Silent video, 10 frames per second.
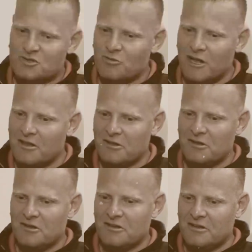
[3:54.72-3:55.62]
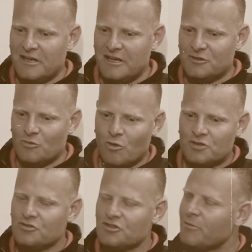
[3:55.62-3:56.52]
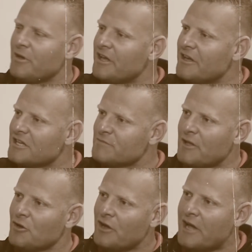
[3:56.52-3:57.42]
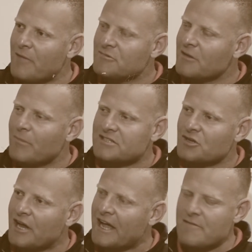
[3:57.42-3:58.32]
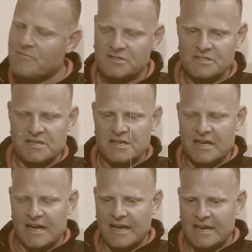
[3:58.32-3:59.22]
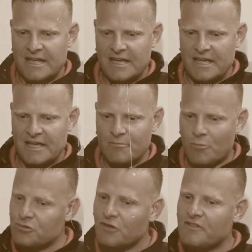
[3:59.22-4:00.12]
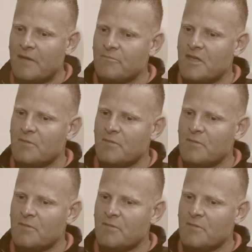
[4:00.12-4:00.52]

usual uh, to watch on T V Espanyol games and Barcelona games. And uh, both of them, they